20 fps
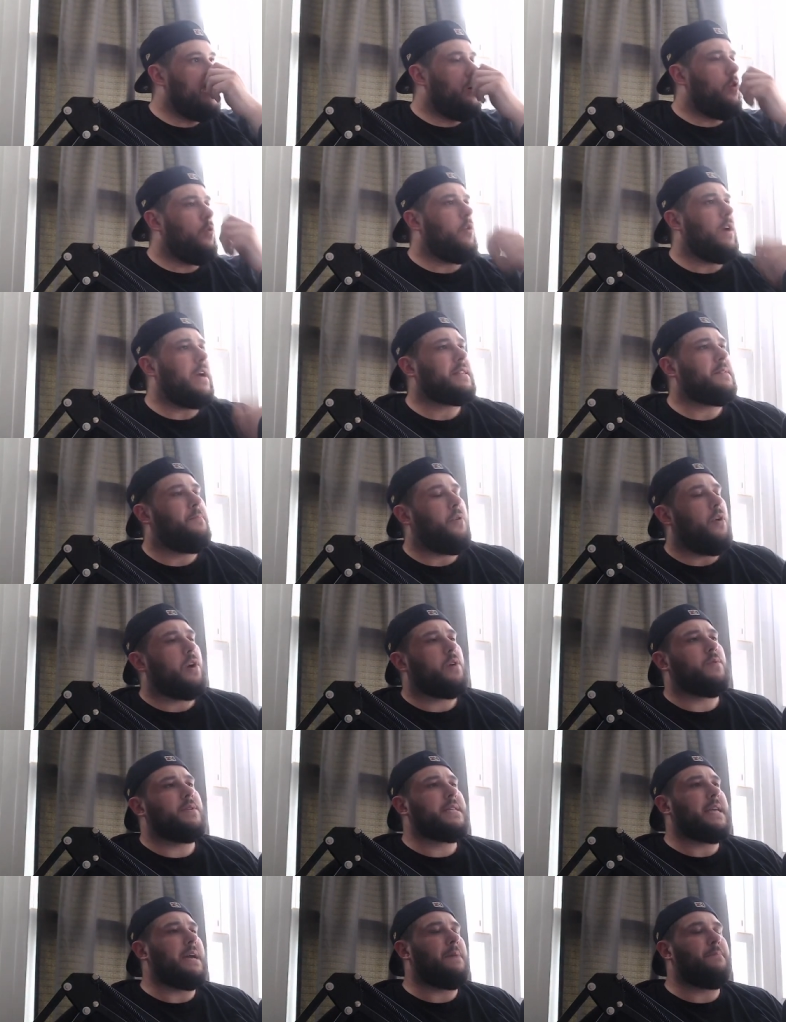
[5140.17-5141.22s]
We're at the park
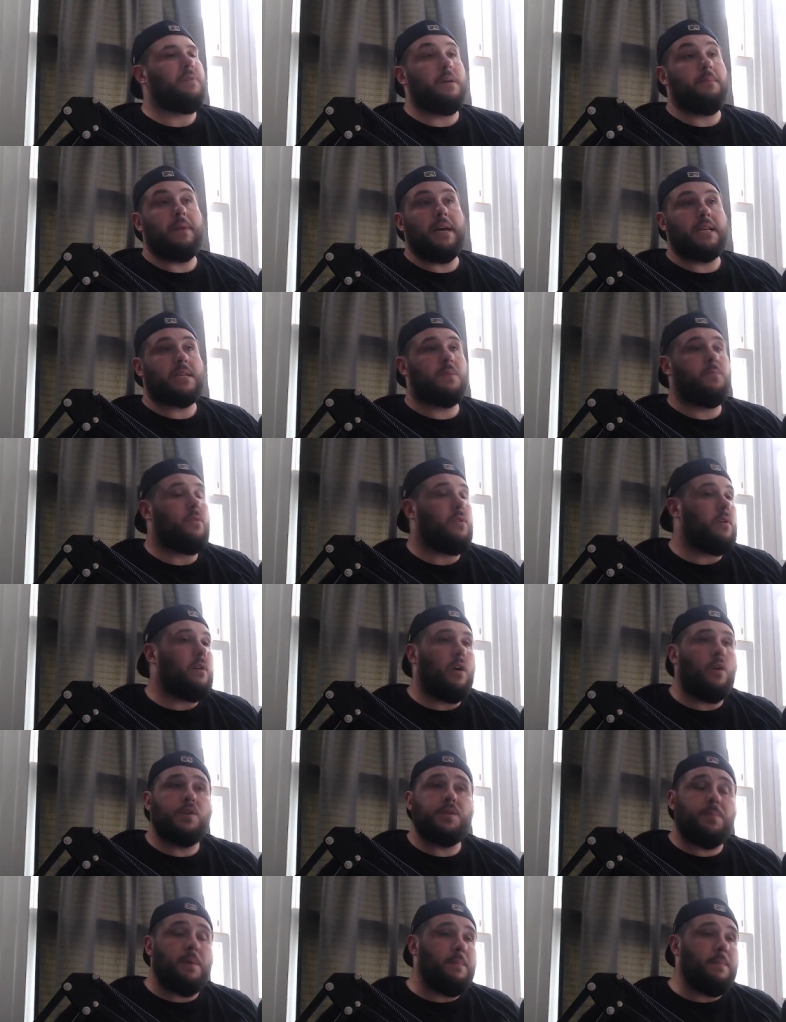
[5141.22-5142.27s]
one day. I'm playing basketball. I
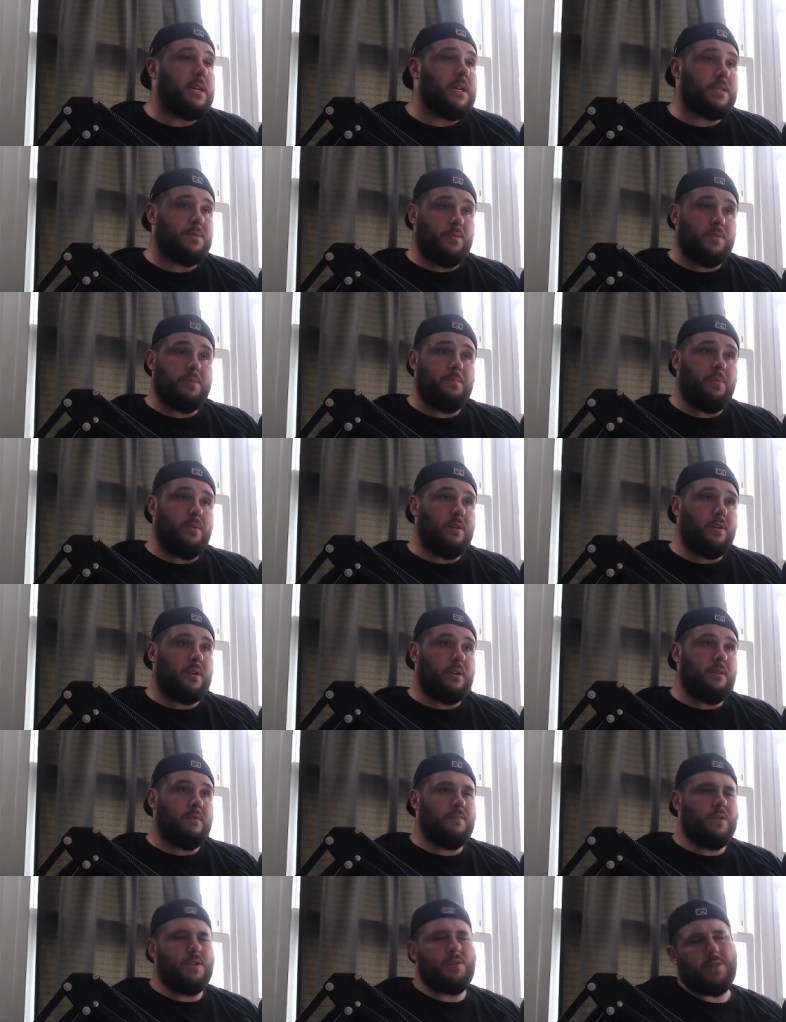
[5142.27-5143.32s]
always play basketball at the park.
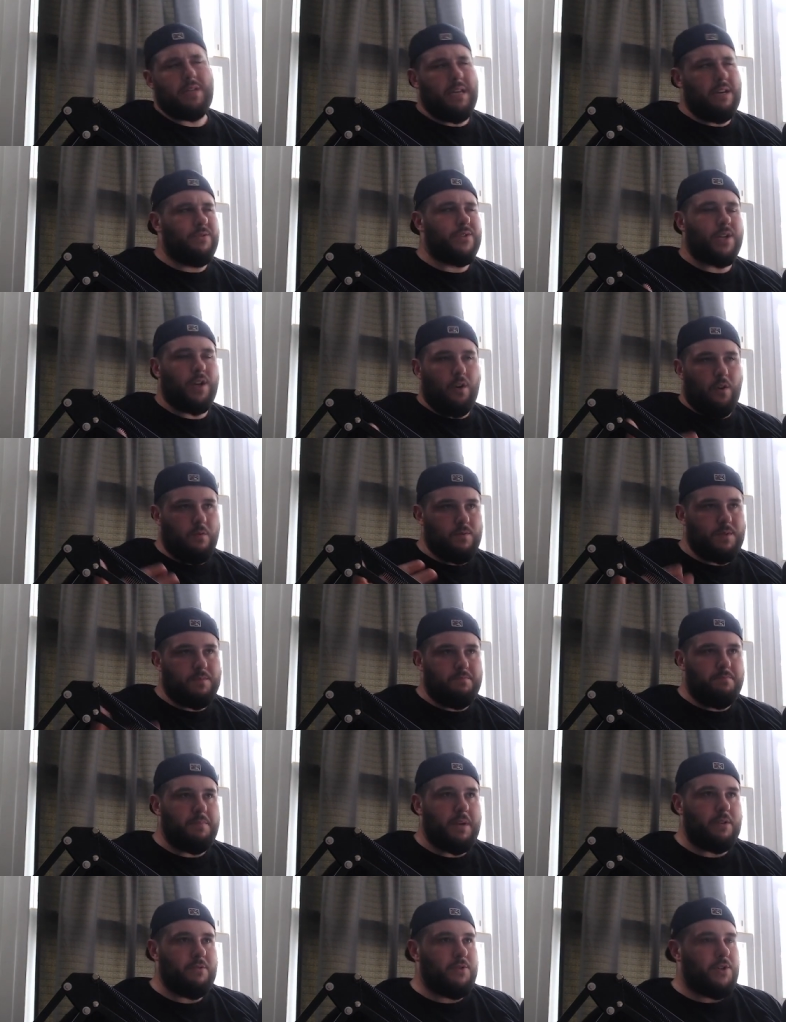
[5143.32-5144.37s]
This was years ago. I was
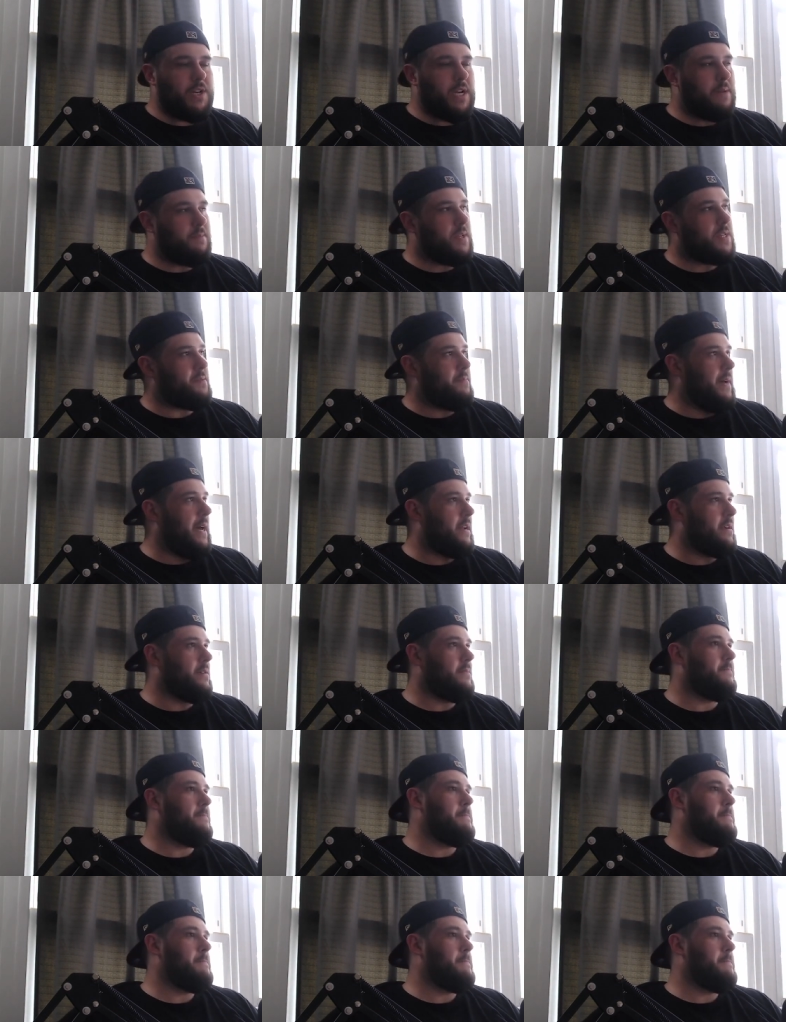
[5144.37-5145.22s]
better in shape. Doesn't matter.